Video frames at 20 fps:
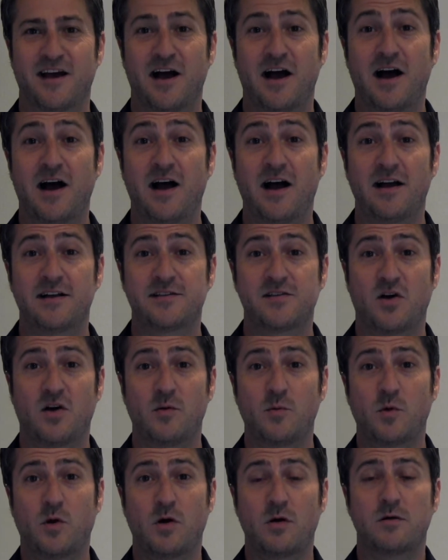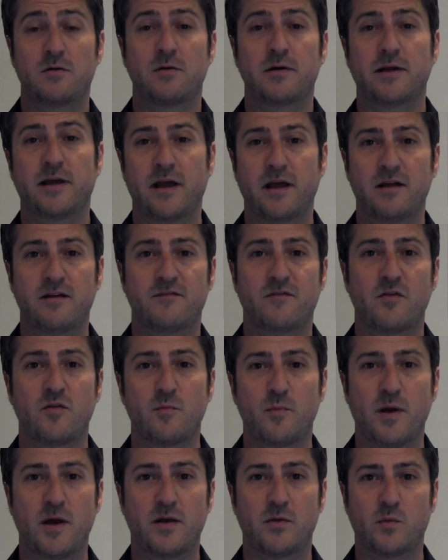Hi, Tom Gardner again for the
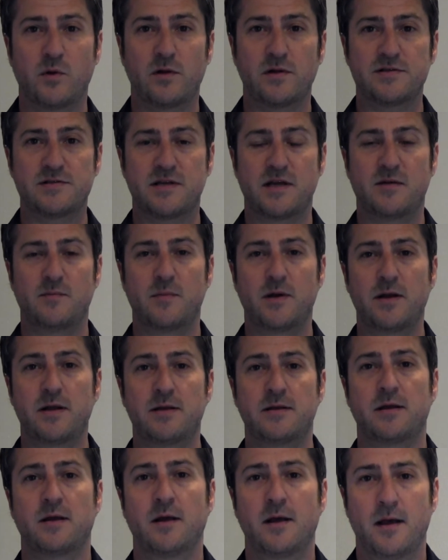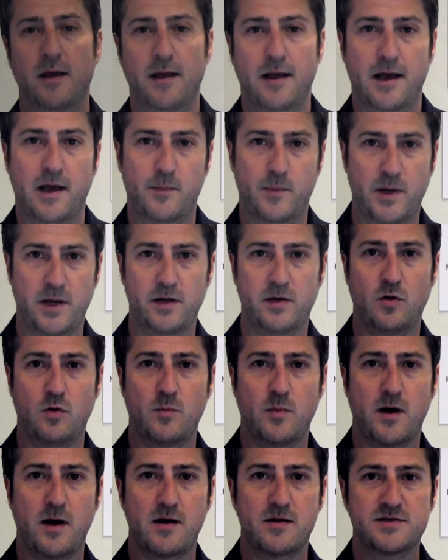Bend Real Estate Minute at
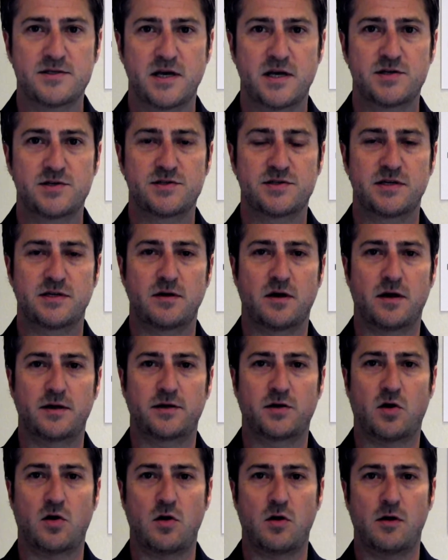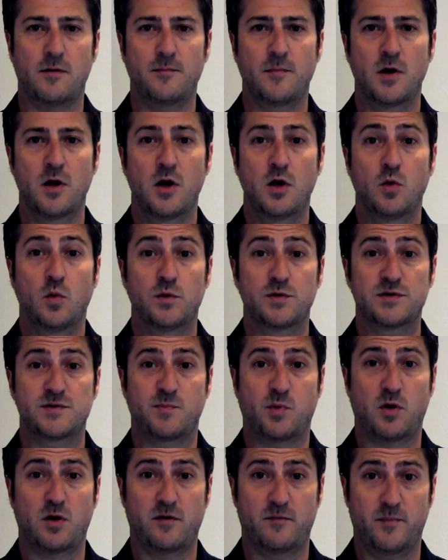BendHomeBuyersAgency.com, which is
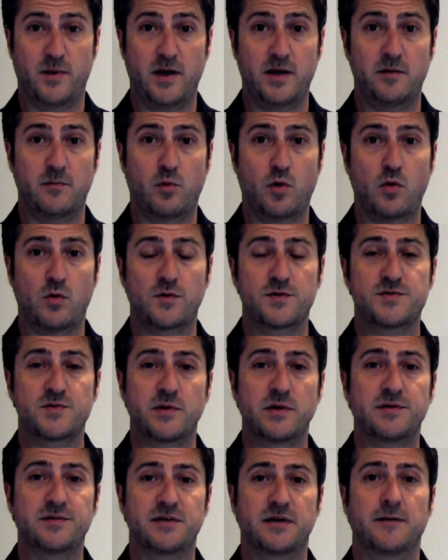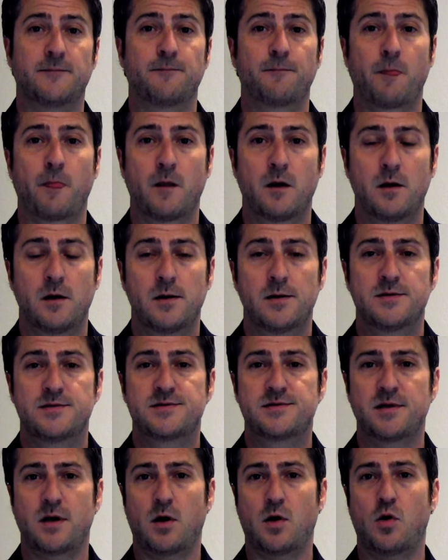part of Bend Brokers Realty.
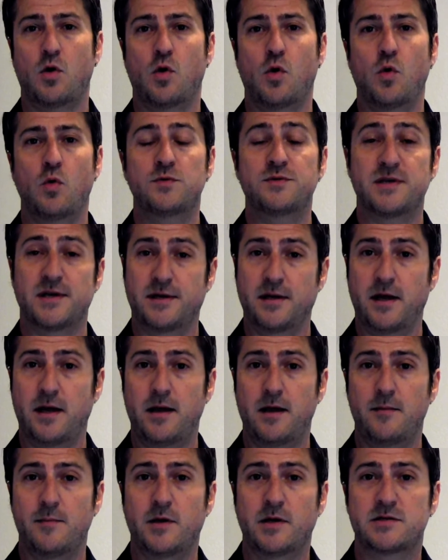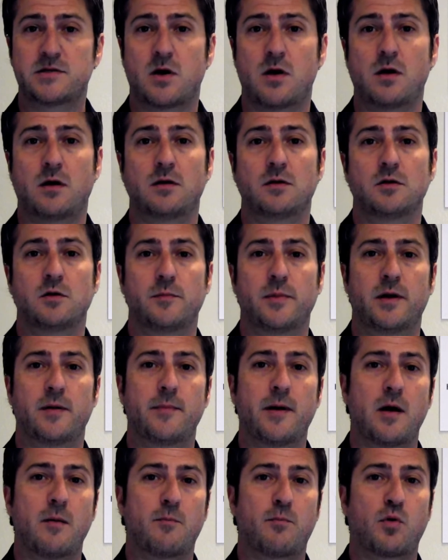So today I'm going to talk a little bit
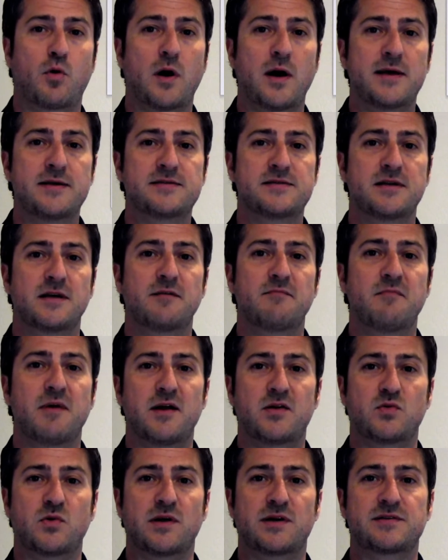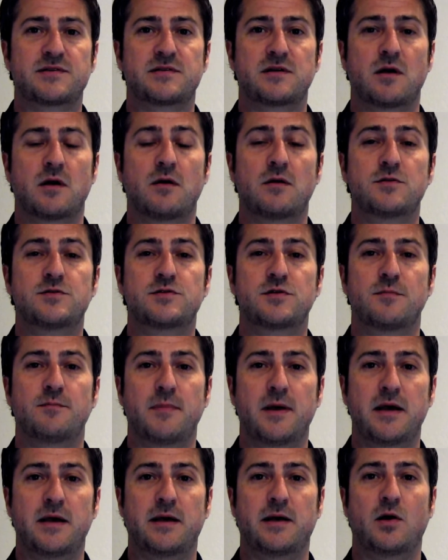about pricing metrics to
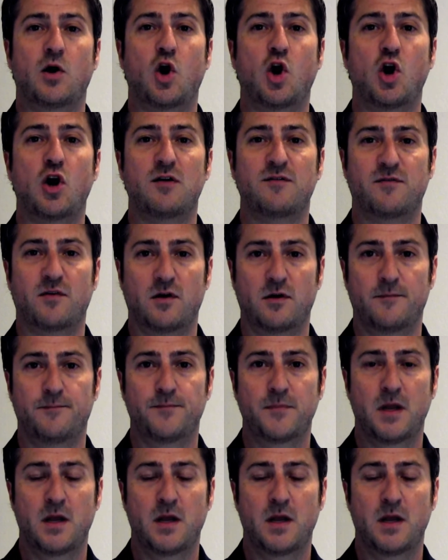make an offer.